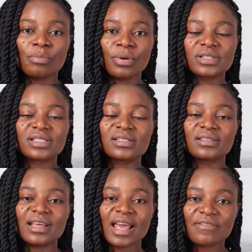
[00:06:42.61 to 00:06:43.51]
But
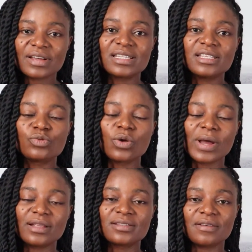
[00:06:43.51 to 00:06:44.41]
ever since we
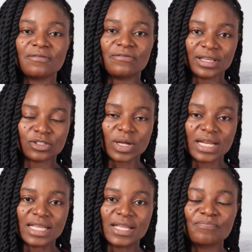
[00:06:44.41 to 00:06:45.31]
went
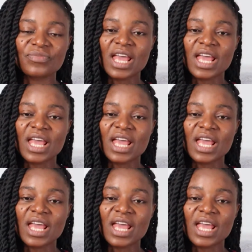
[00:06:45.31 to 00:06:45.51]
virtually,